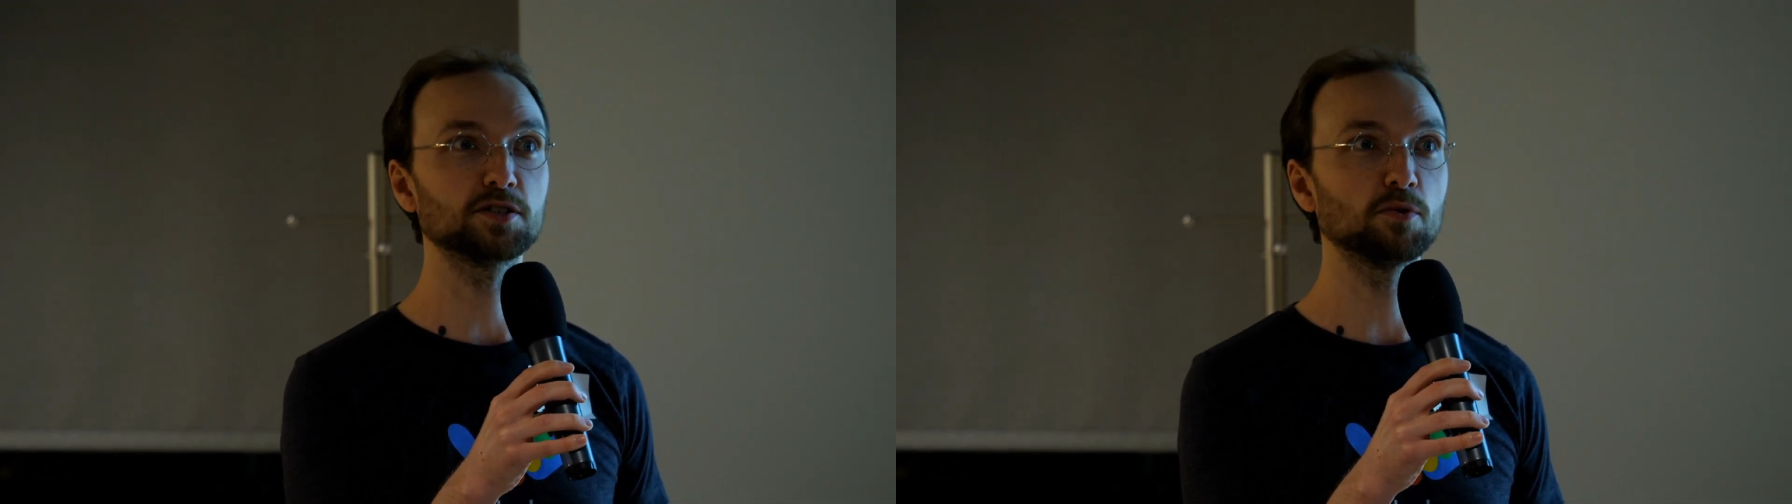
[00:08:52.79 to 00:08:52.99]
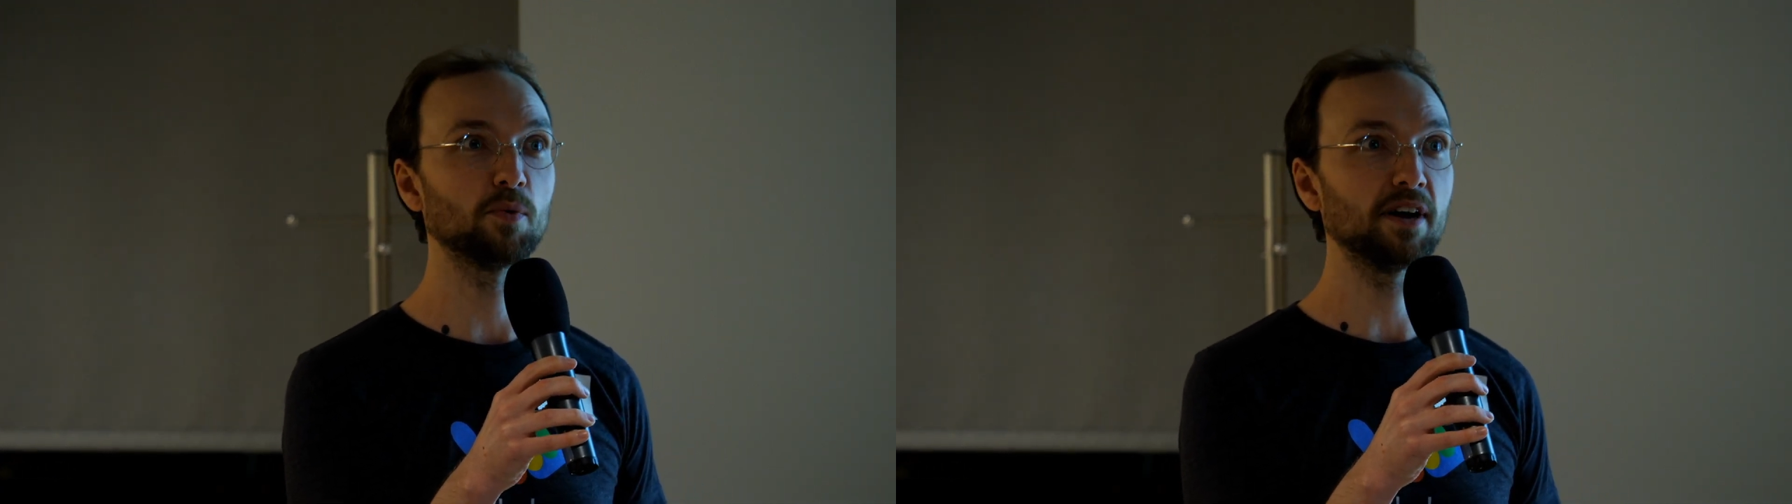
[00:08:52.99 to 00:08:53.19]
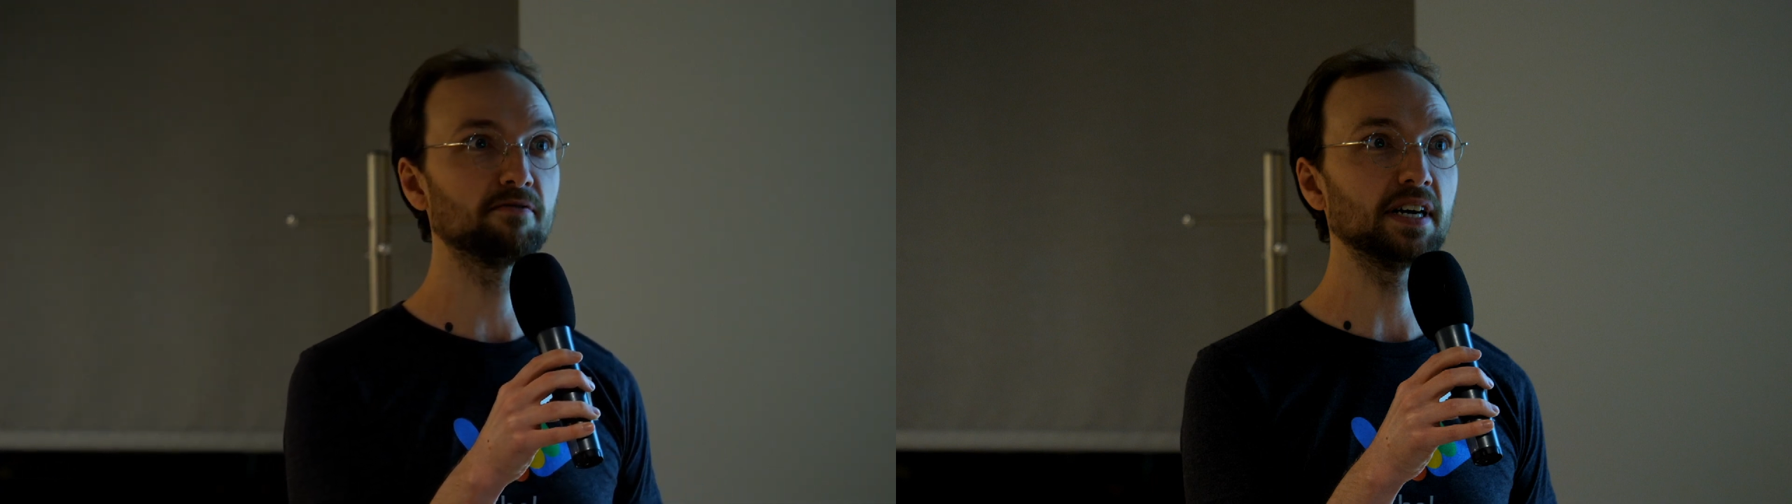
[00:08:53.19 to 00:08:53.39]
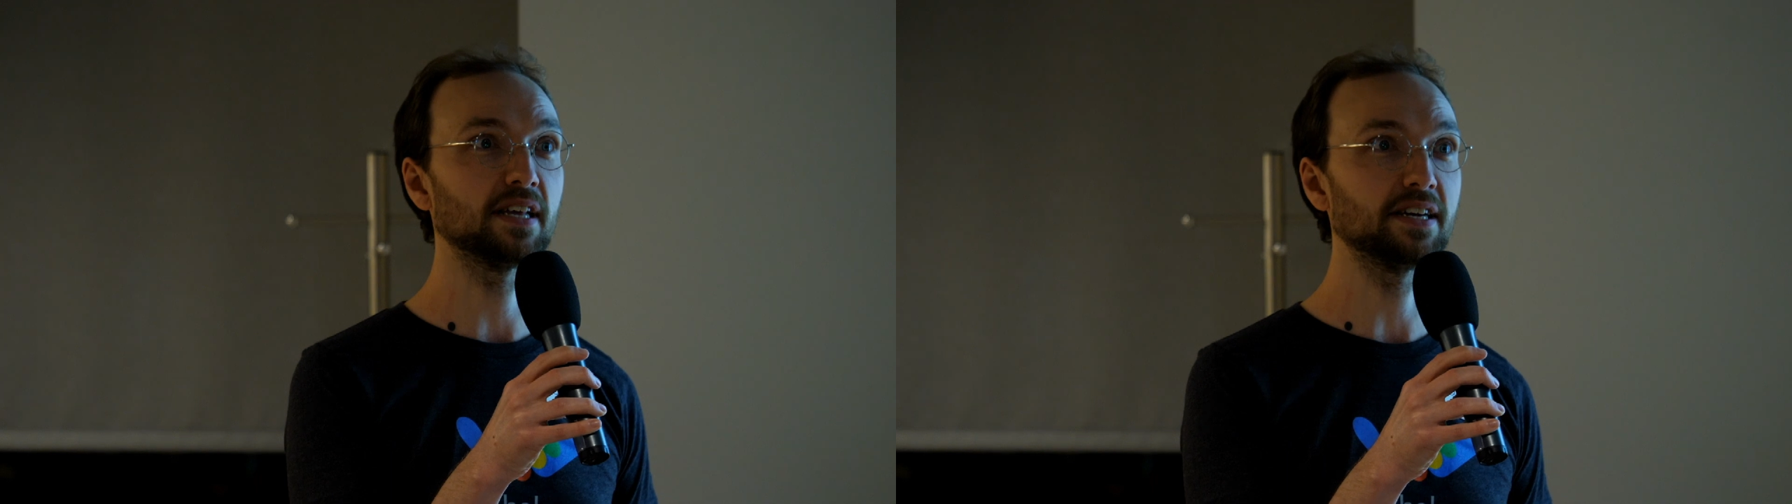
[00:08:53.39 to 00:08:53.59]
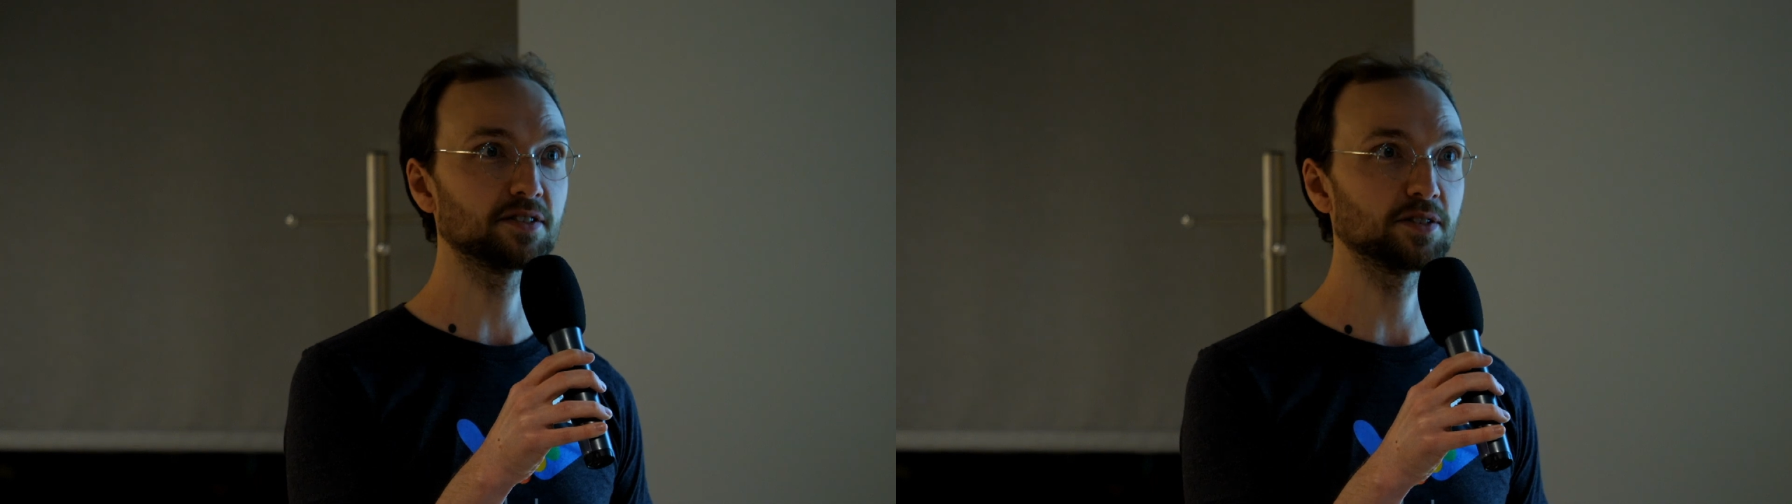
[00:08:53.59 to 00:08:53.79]
to a Widevine
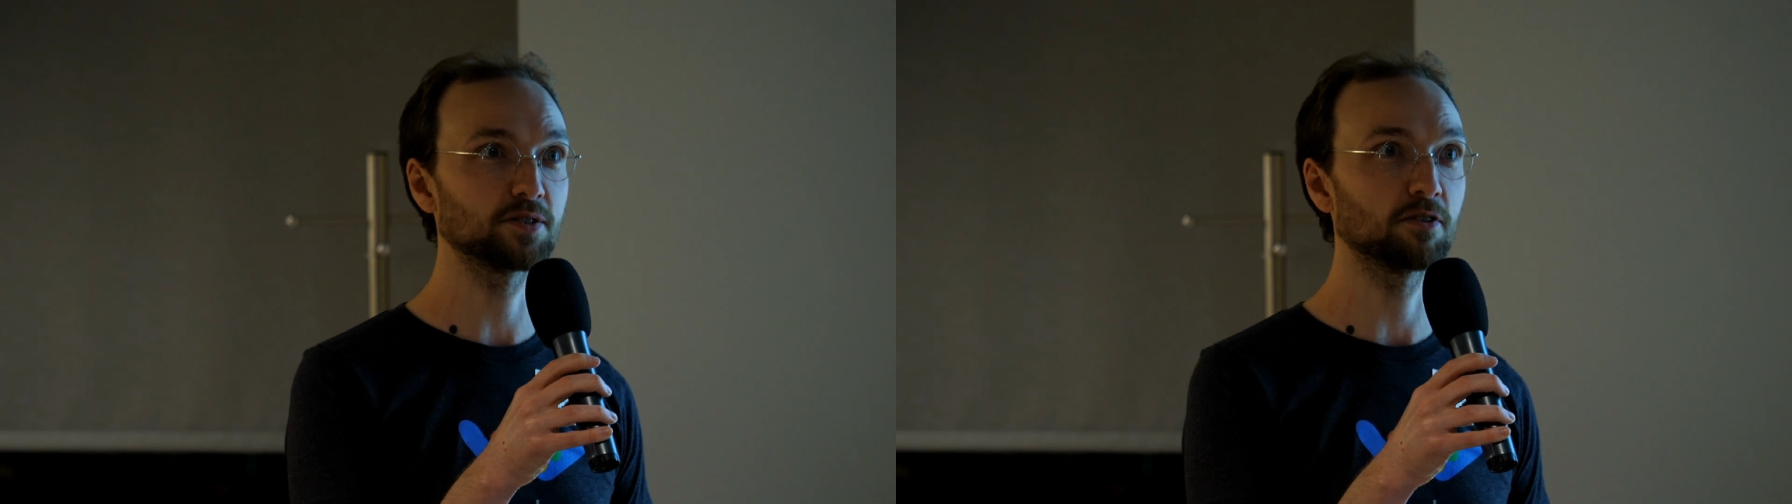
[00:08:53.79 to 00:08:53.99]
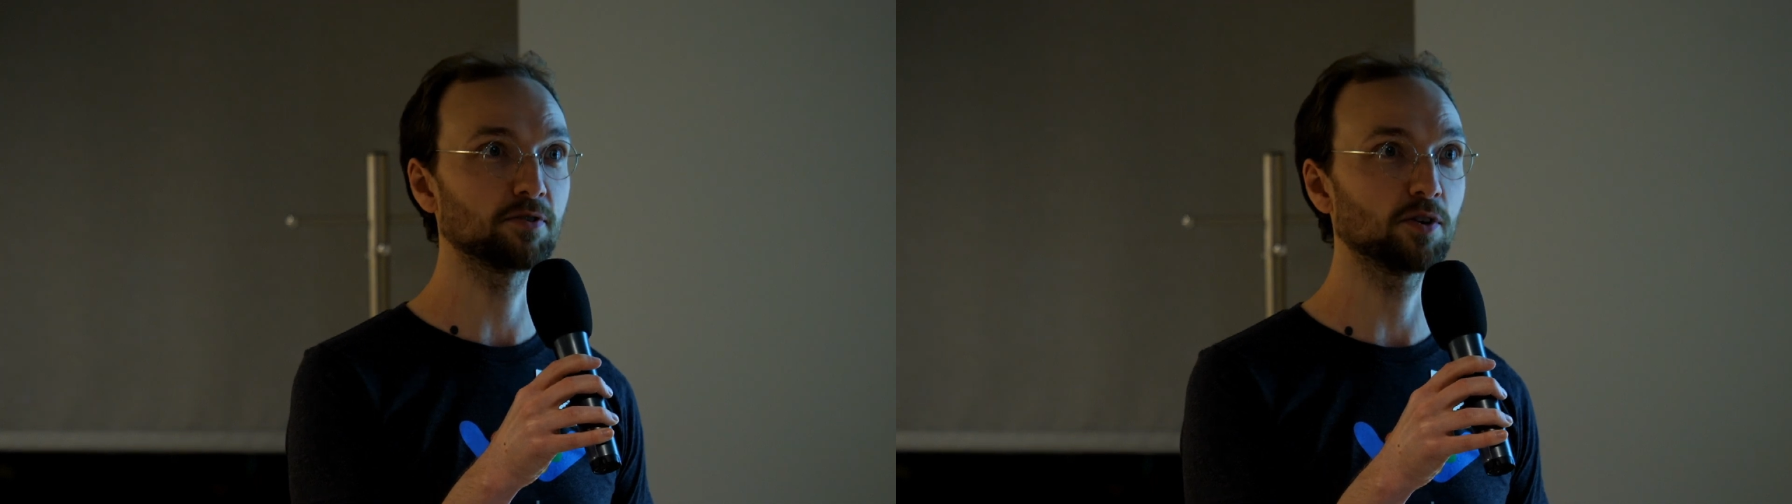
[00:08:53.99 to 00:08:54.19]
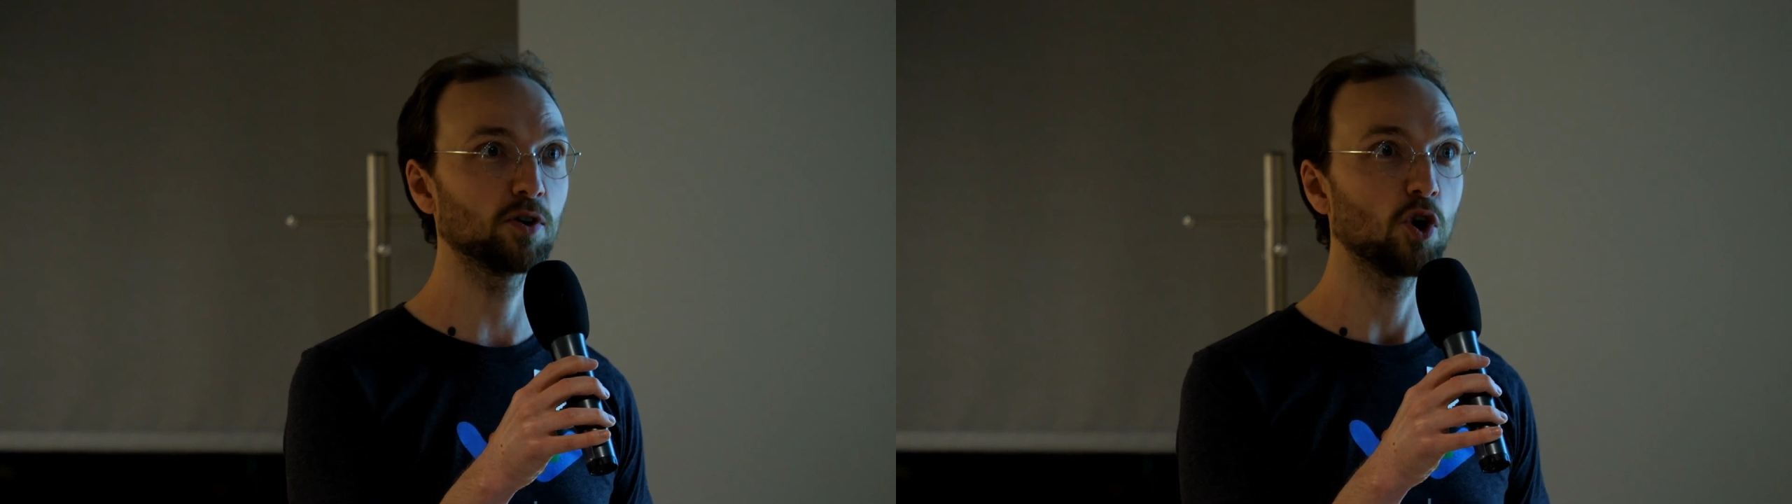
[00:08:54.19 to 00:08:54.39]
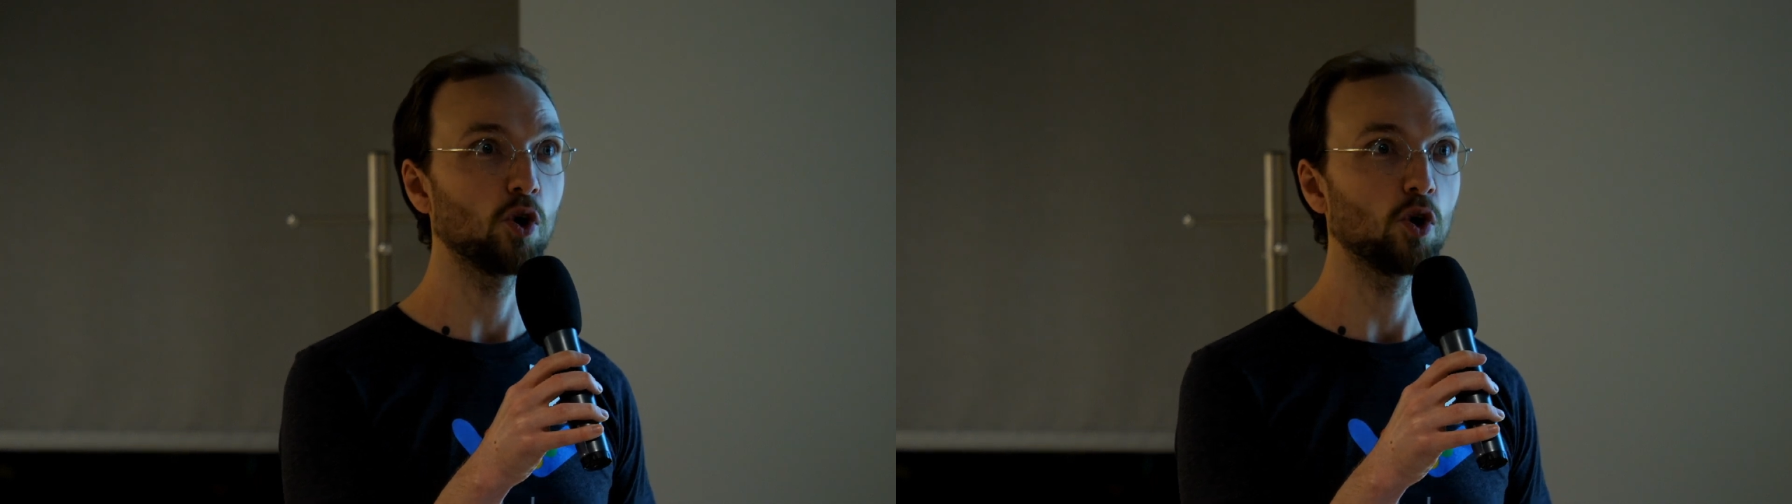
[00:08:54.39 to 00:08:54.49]
license server,